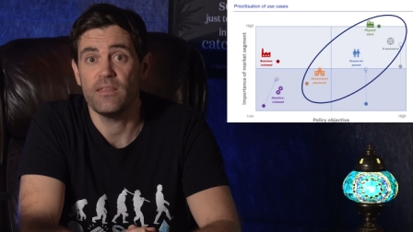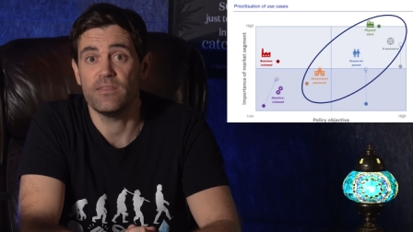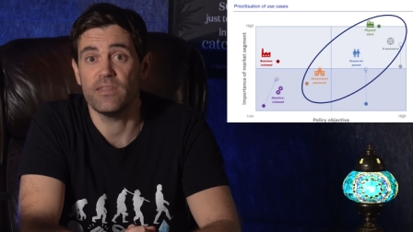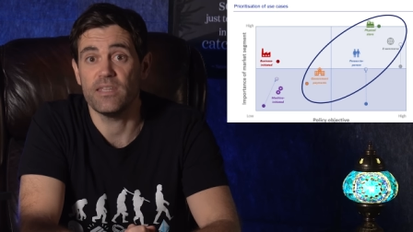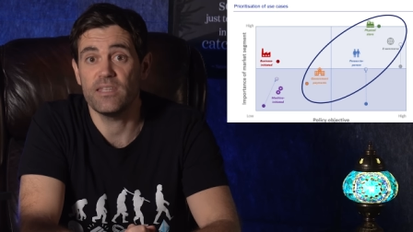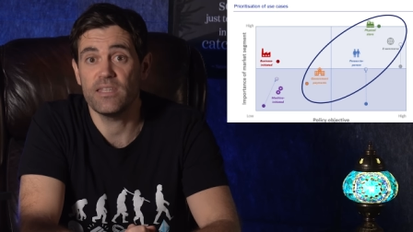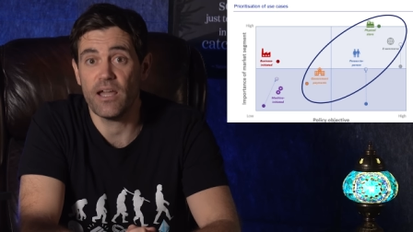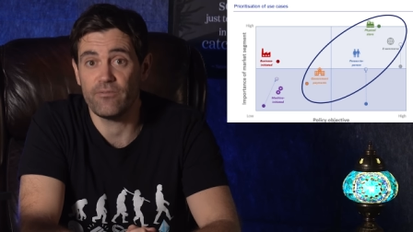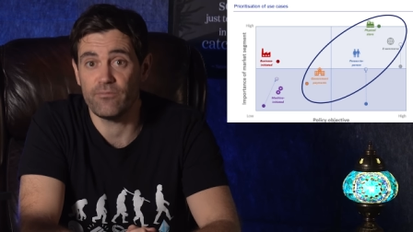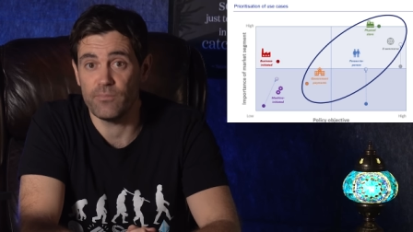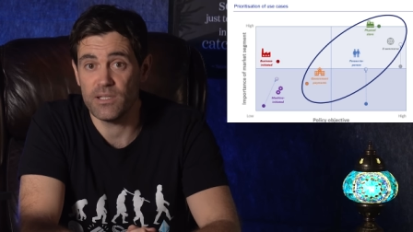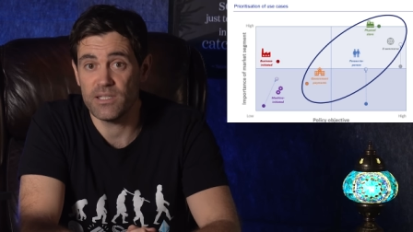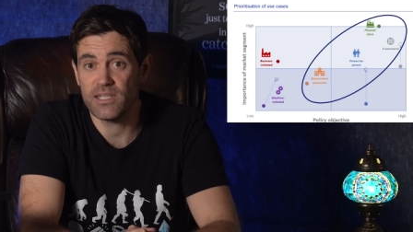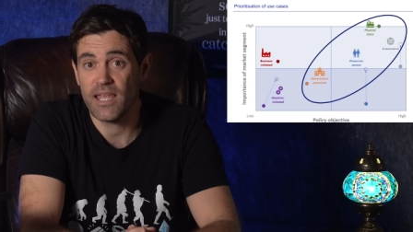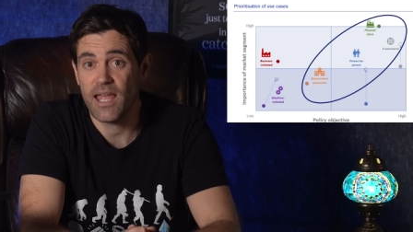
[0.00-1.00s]
the
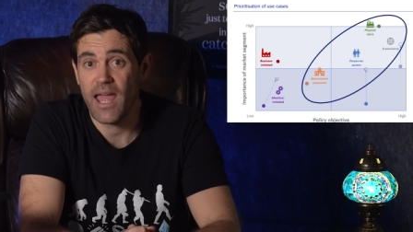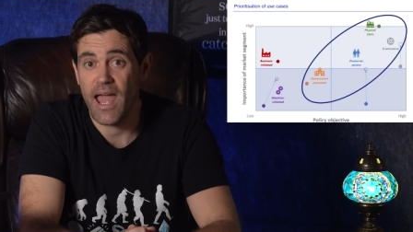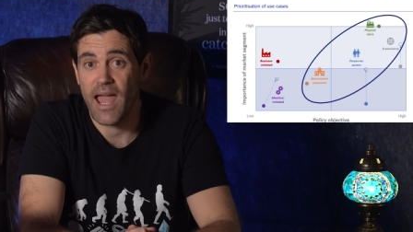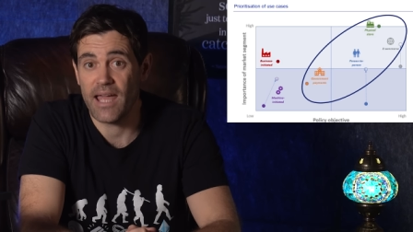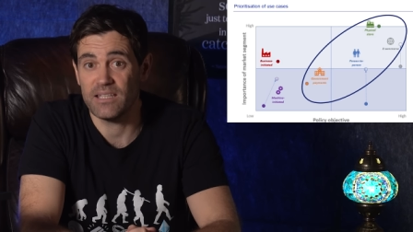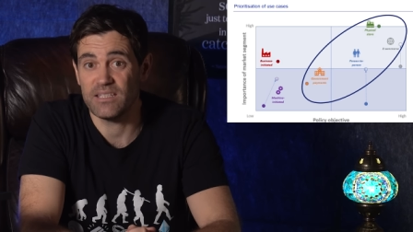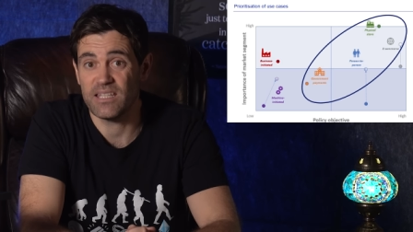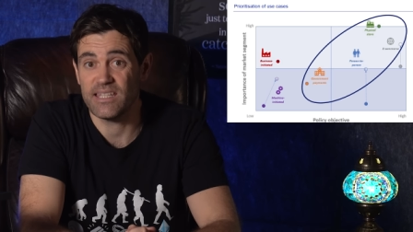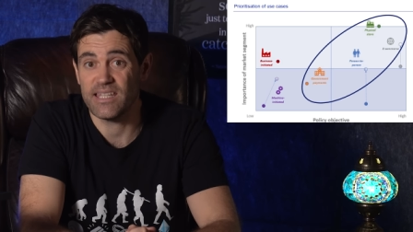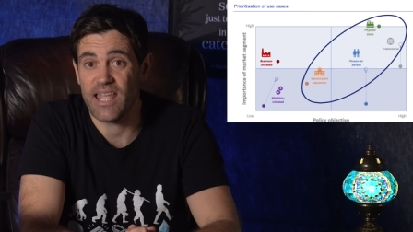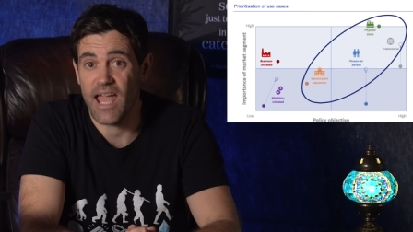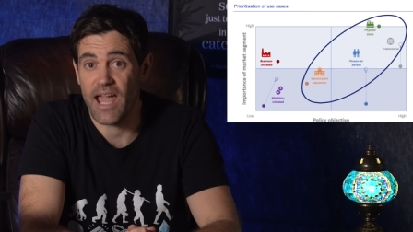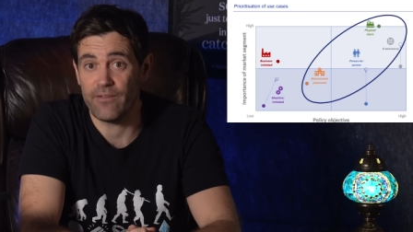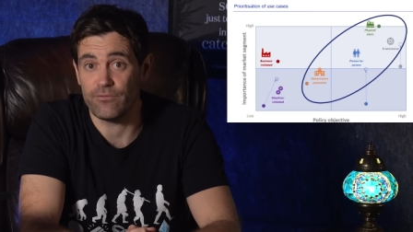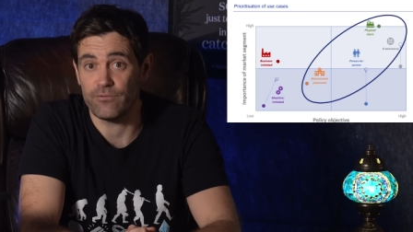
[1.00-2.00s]
government, and the
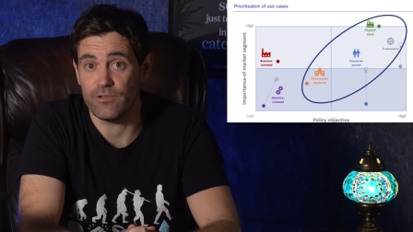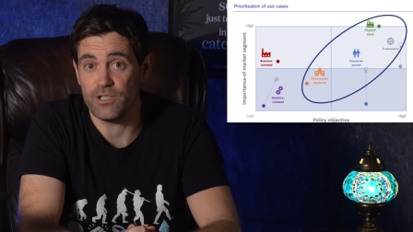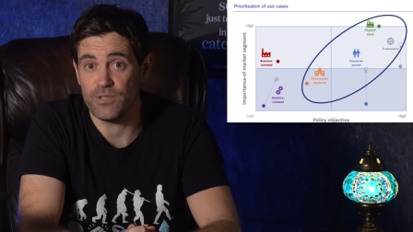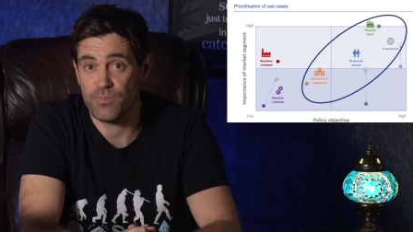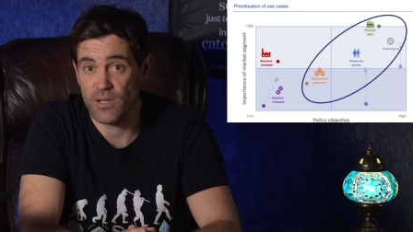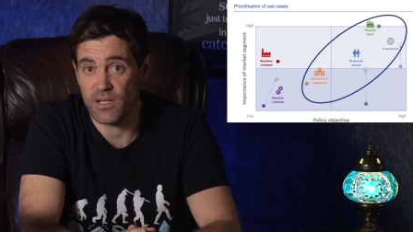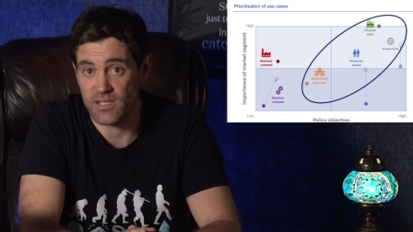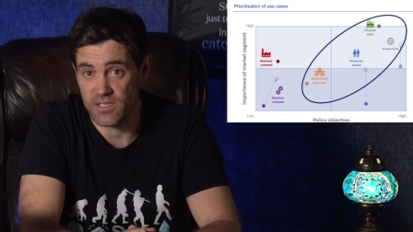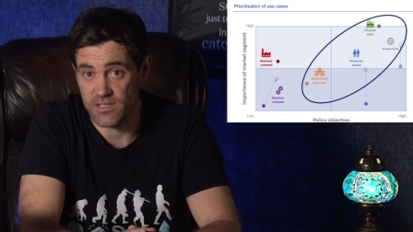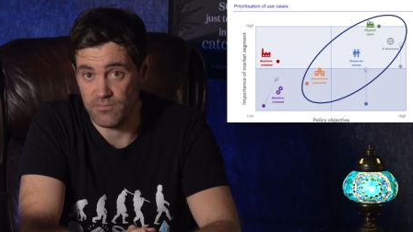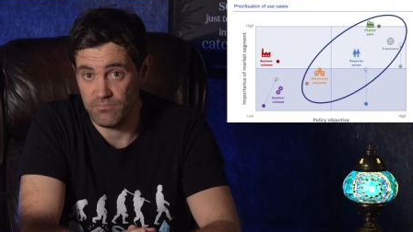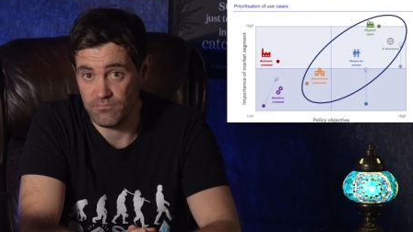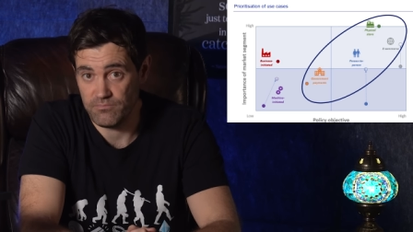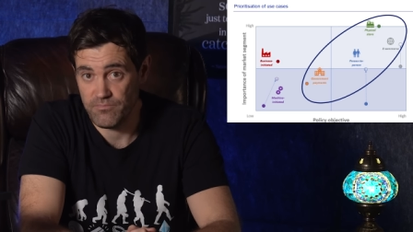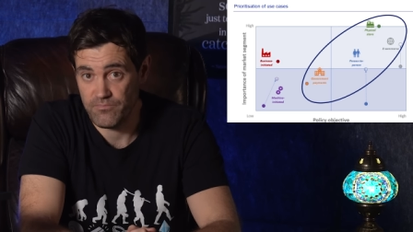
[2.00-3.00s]
average person.